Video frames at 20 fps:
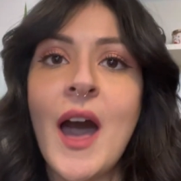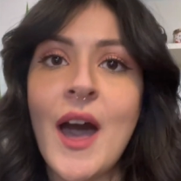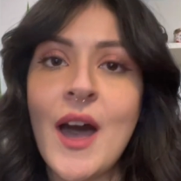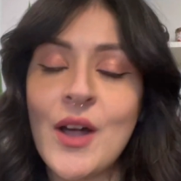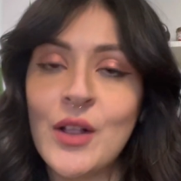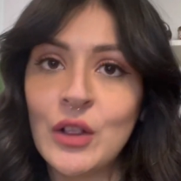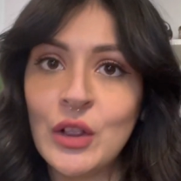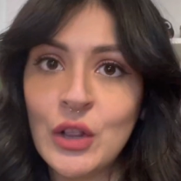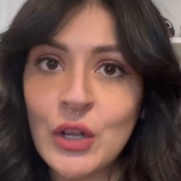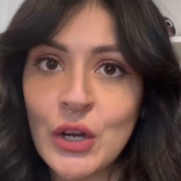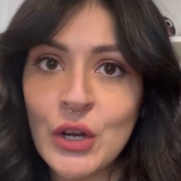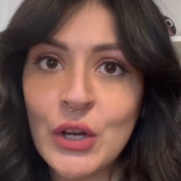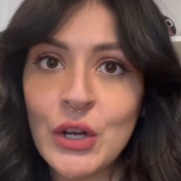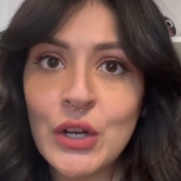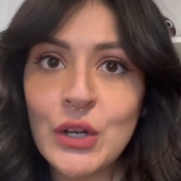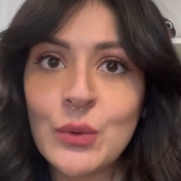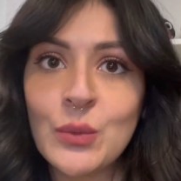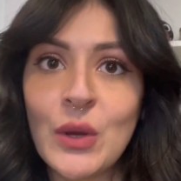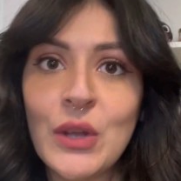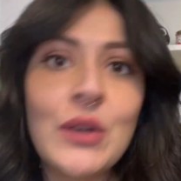
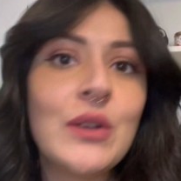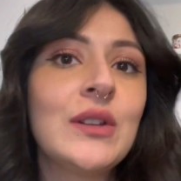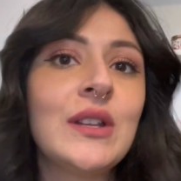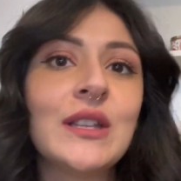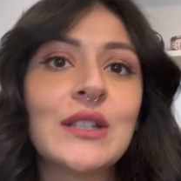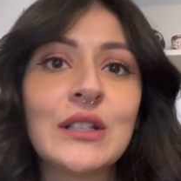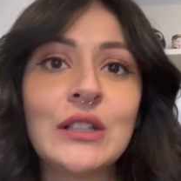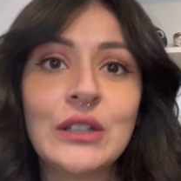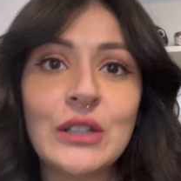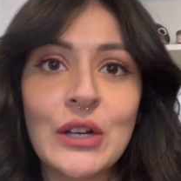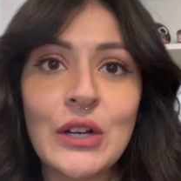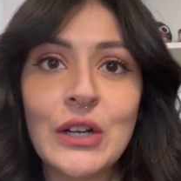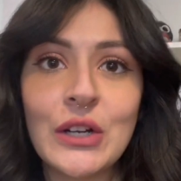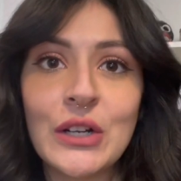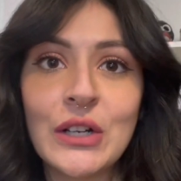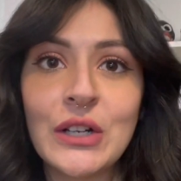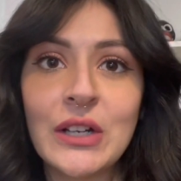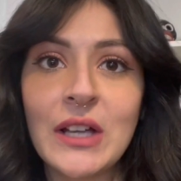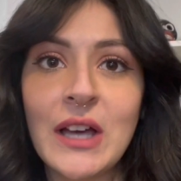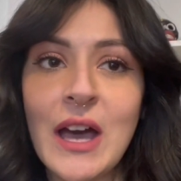learn what you need to
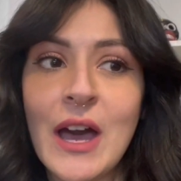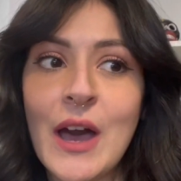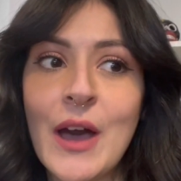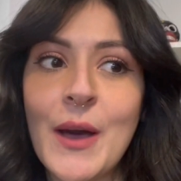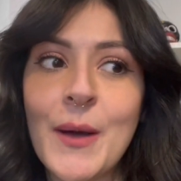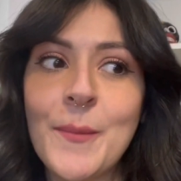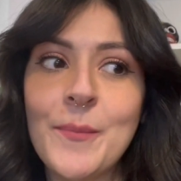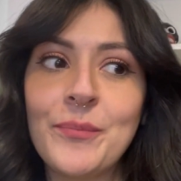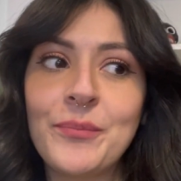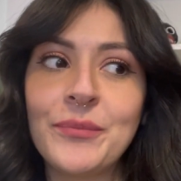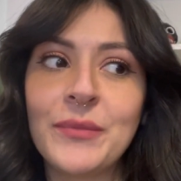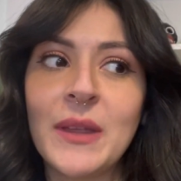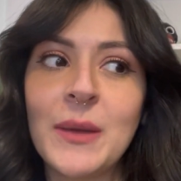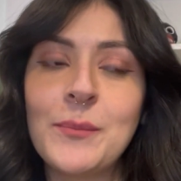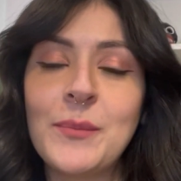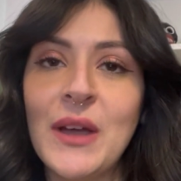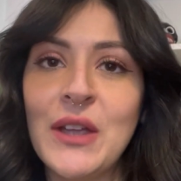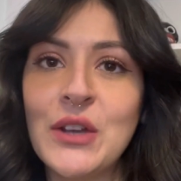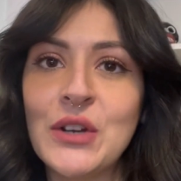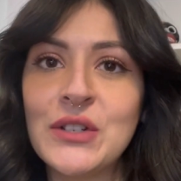learn,
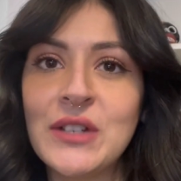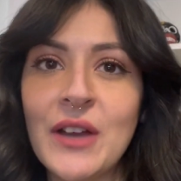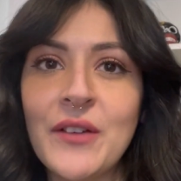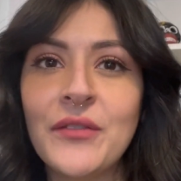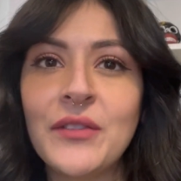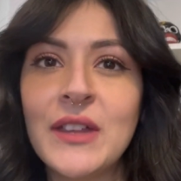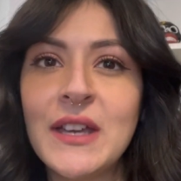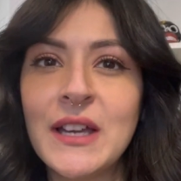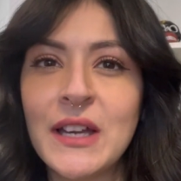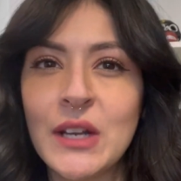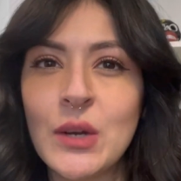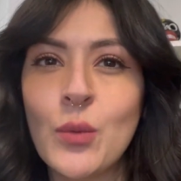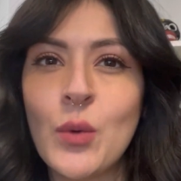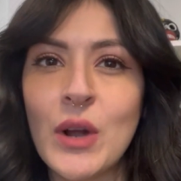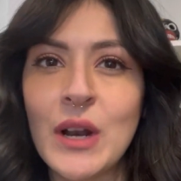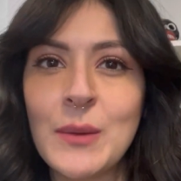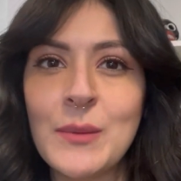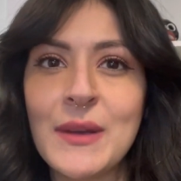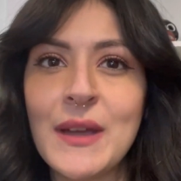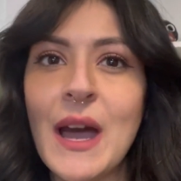but you're definitely going to want
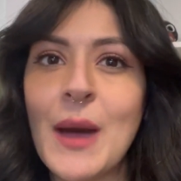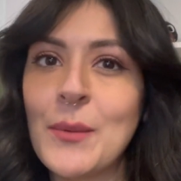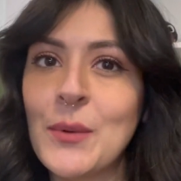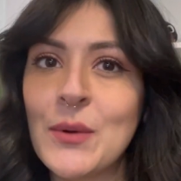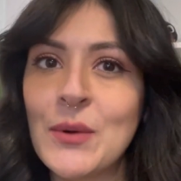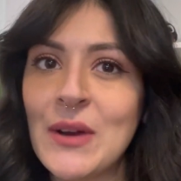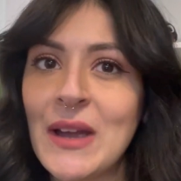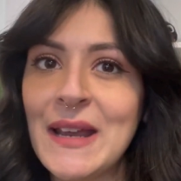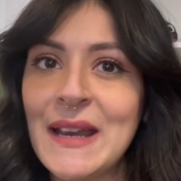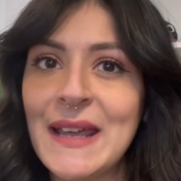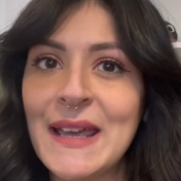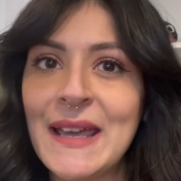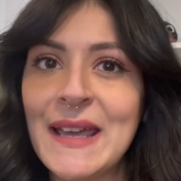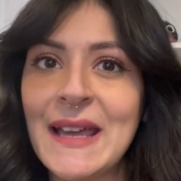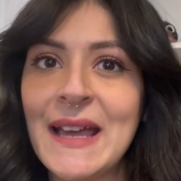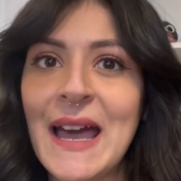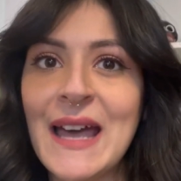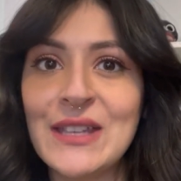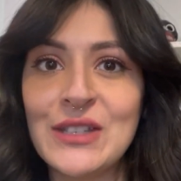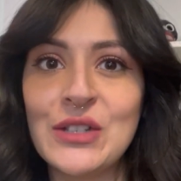to be upgrading
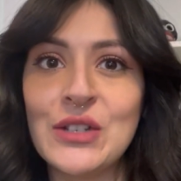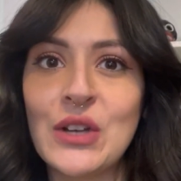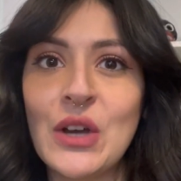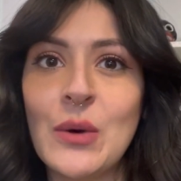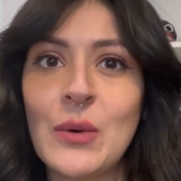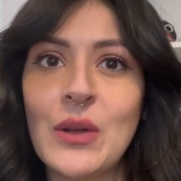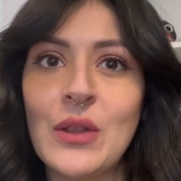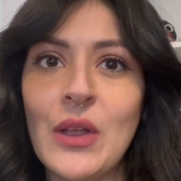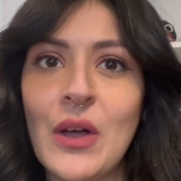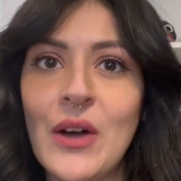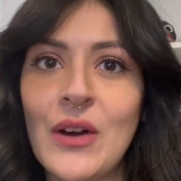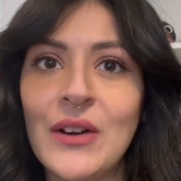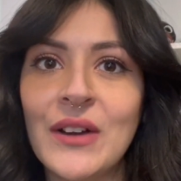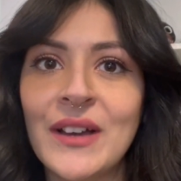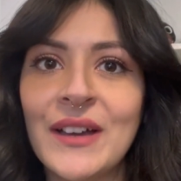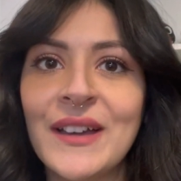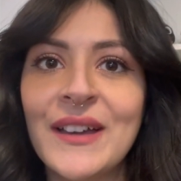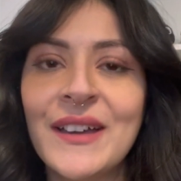as you go along.